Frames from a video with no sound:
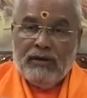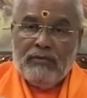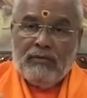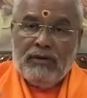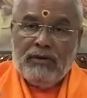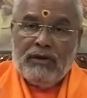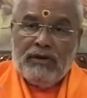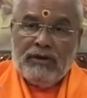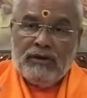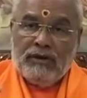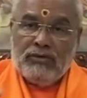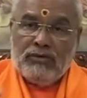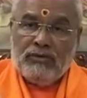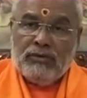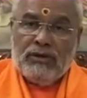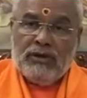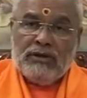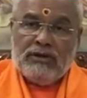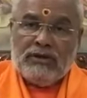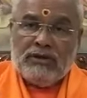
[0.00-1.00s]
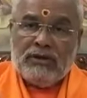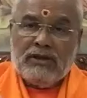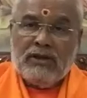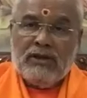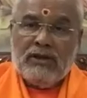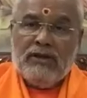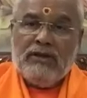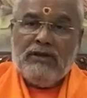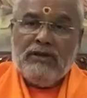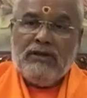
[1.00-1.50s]
By Ishvara's
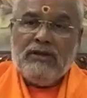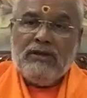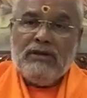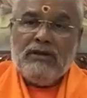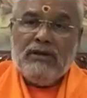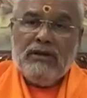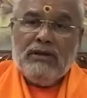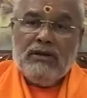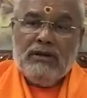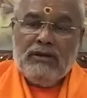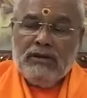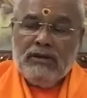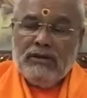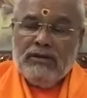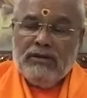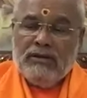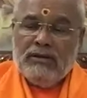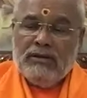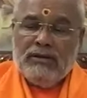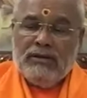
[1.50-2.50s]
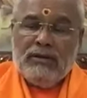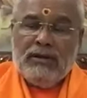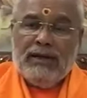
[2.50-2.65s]
grace, these